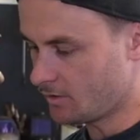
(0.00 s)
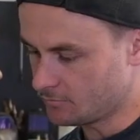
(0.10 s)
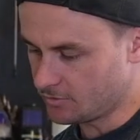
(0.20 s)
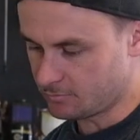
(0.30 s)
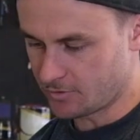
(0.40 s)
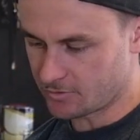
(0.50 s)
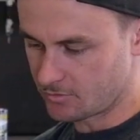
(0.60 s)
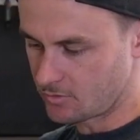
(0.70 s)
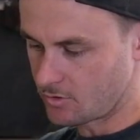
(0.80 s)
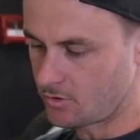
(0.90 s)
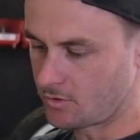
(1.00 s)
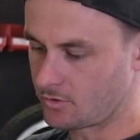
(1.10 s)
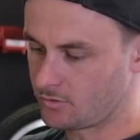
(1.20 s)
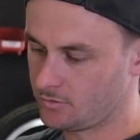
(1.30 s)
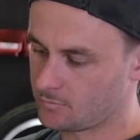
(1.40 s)
I'm just working
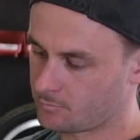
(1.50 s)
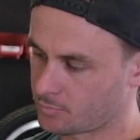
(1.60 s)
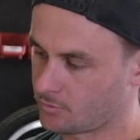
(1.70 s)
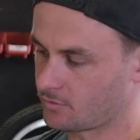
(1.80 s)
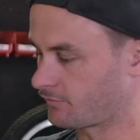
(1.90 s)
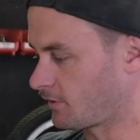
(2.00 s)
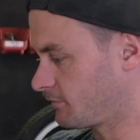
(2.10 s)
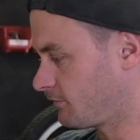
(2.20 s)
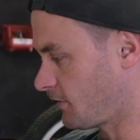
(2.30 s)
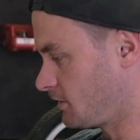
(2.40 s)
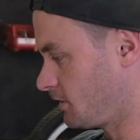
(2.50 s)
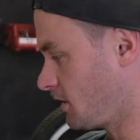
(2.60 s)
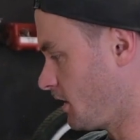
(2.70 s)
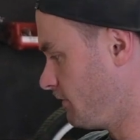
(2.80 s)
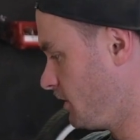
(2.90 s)
on putting the front fender
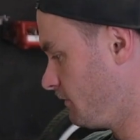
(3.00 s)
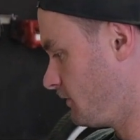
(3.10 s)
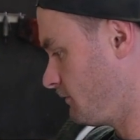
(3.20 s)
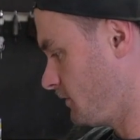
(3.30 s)
together for the